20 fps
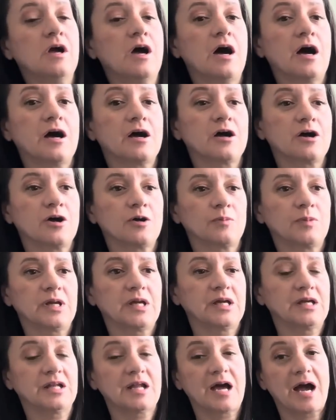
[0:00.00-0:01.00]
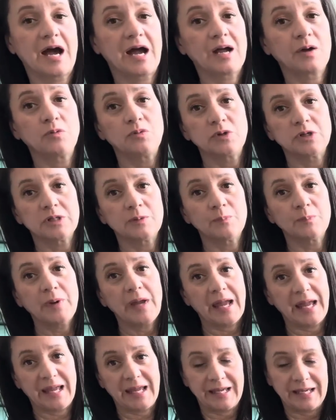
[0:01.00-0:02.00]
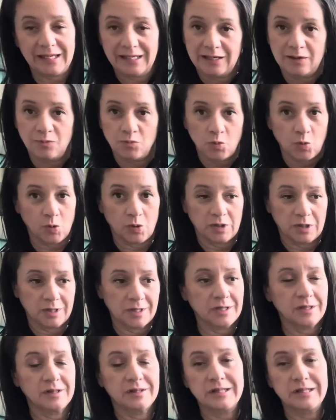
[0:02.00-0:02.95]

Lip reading: And I wouldn't pay any more